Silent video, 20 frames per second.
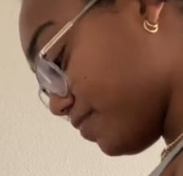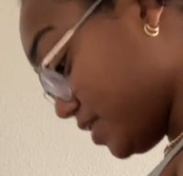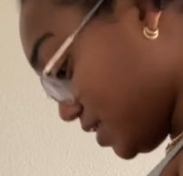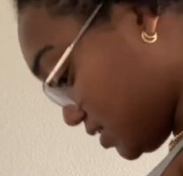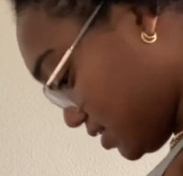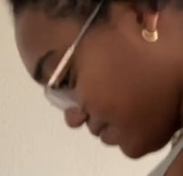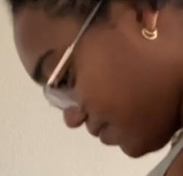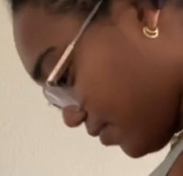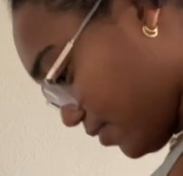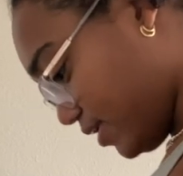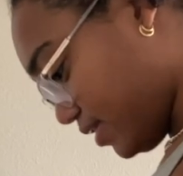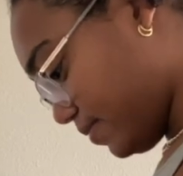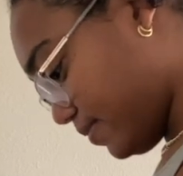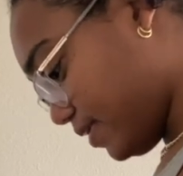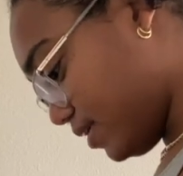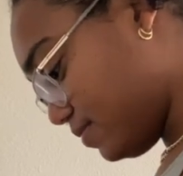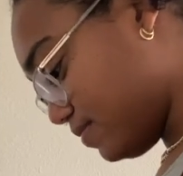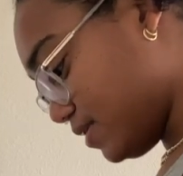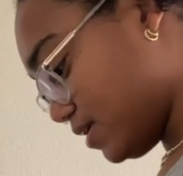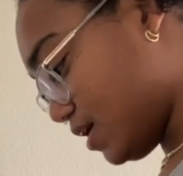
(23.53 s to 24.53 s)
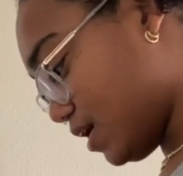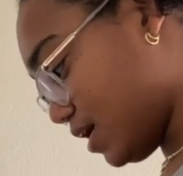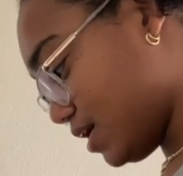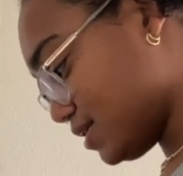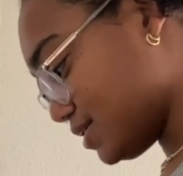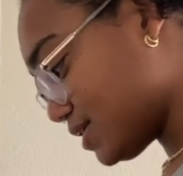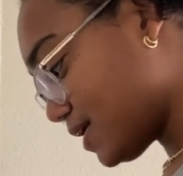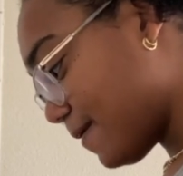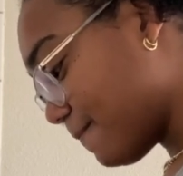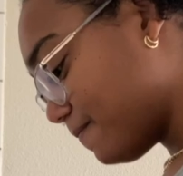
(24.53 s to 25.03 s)
this appointment because
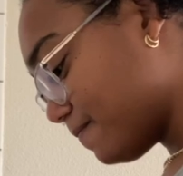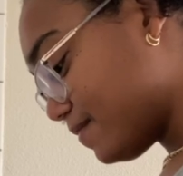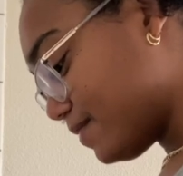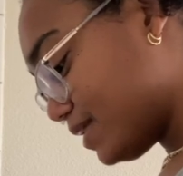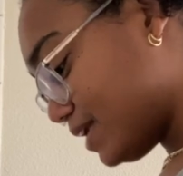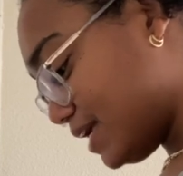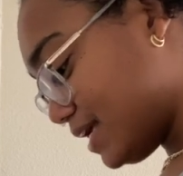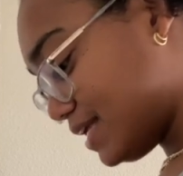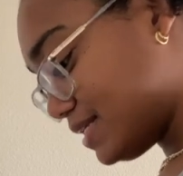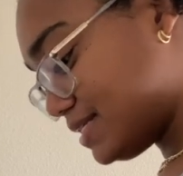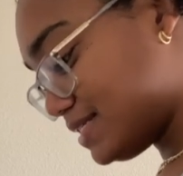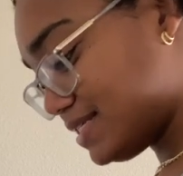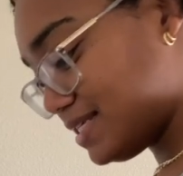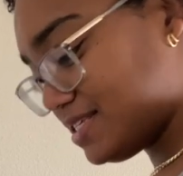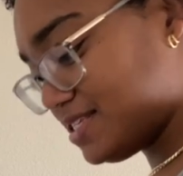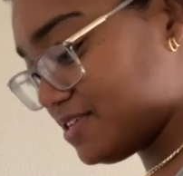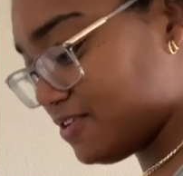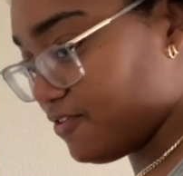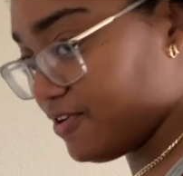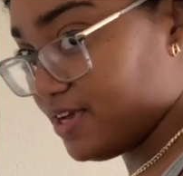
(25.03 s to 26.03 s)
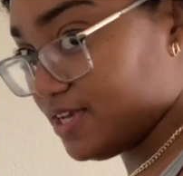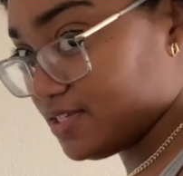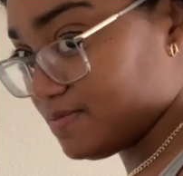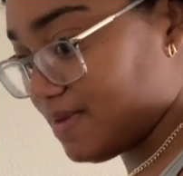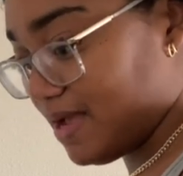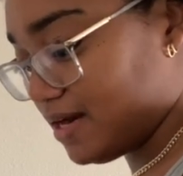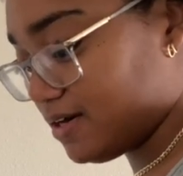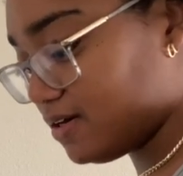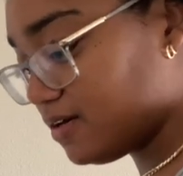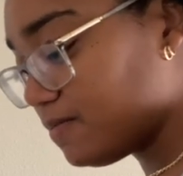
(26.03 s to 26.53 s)
it's a serious
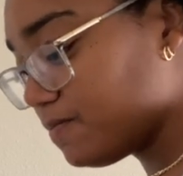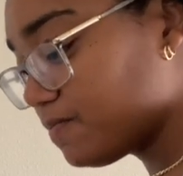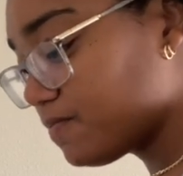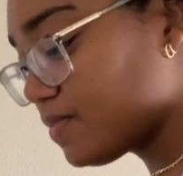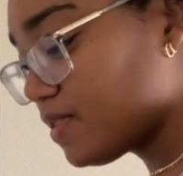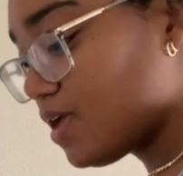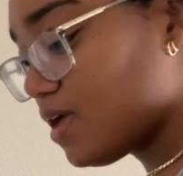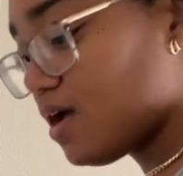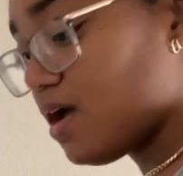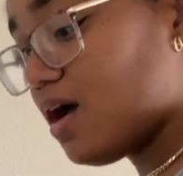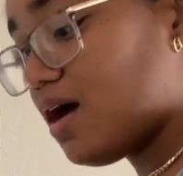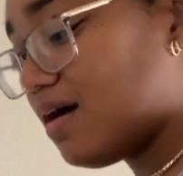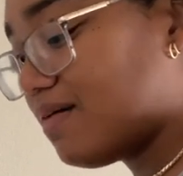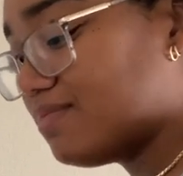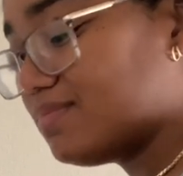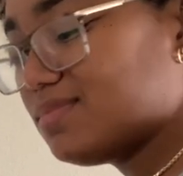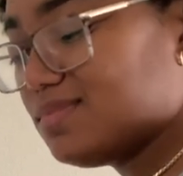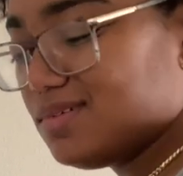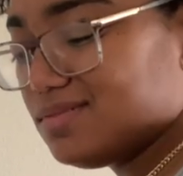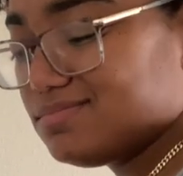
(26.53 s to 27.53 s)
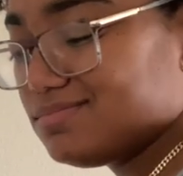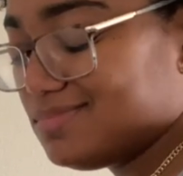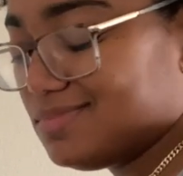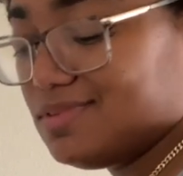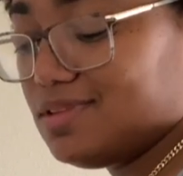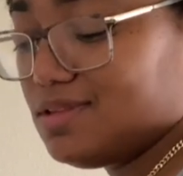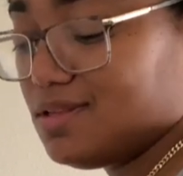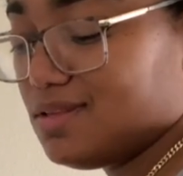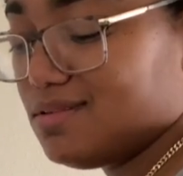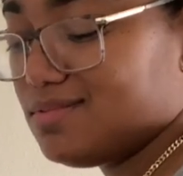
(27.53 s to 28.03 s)
matter. I
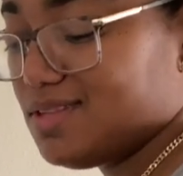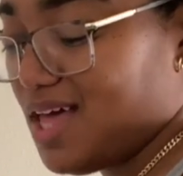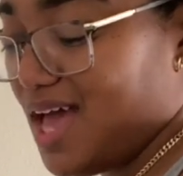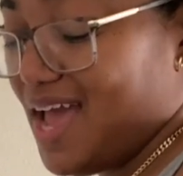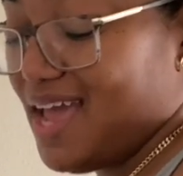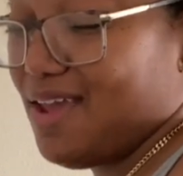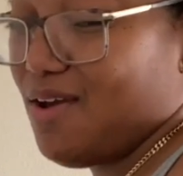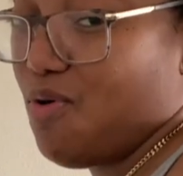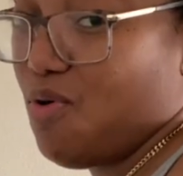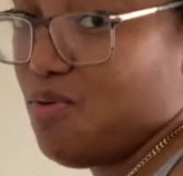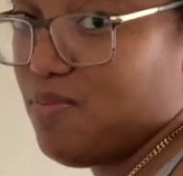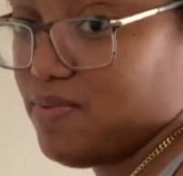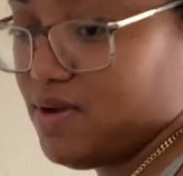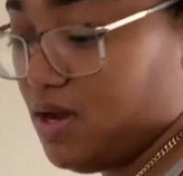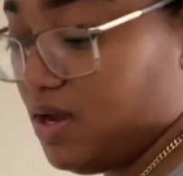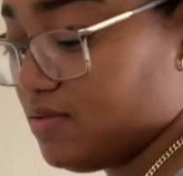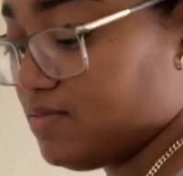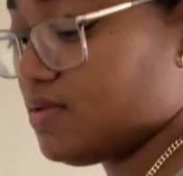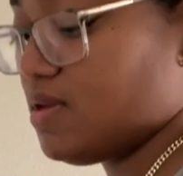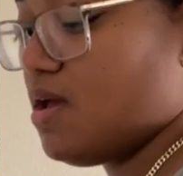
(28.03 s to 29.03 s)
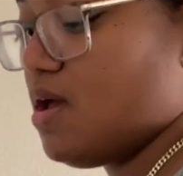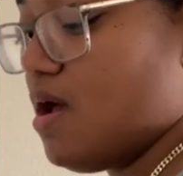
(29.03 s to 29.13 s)
hope not.